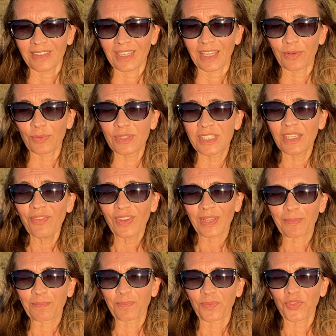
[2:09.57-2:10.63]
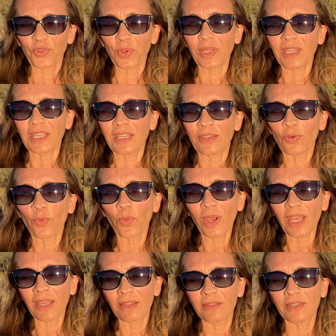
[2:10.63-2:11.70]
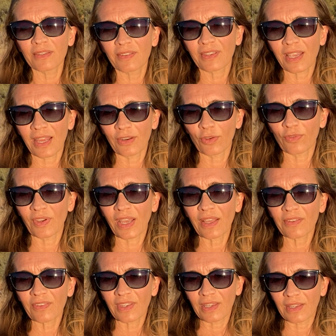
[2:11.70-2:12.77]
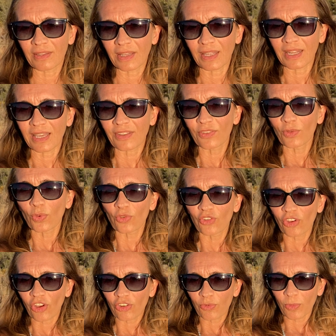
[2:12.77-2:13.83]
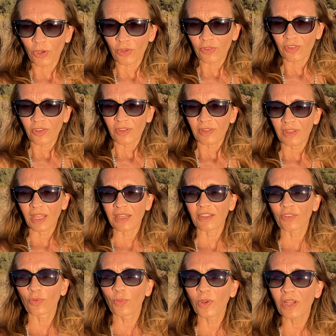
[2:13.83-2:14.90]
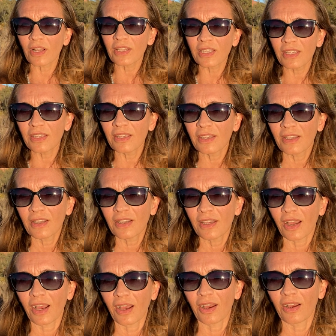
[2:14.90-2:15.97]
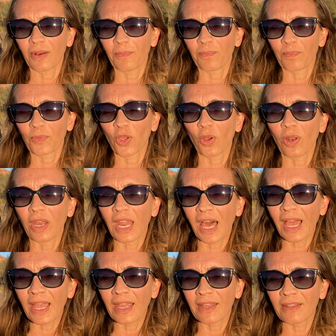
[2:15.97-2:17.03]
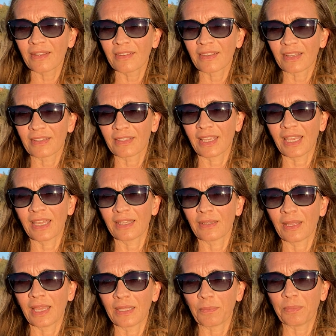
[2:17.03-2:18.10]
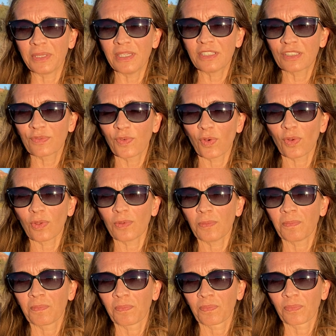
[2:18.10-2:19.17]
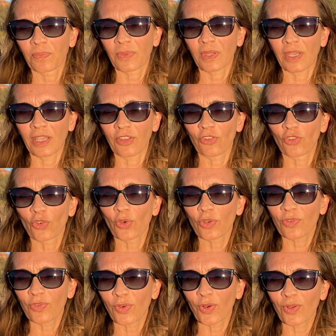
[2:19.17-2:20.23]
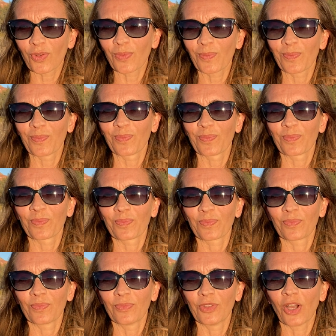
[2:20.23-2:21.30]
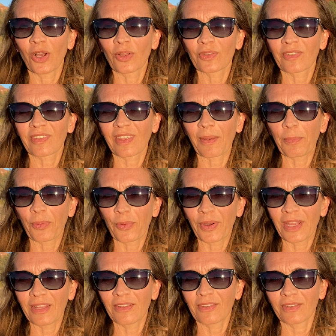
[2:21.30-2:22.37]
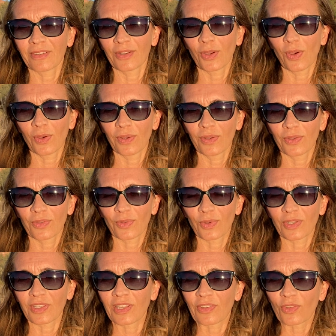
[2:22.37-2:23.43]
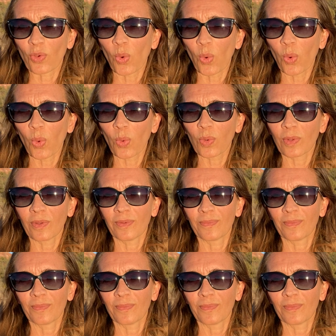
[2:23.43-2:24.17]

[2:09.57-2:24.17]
and receiving. So, in, in a way, this kind of asking that has no judgment, that is really um, aligned and, and, and peaceful and joyful, non separate, so it is whole.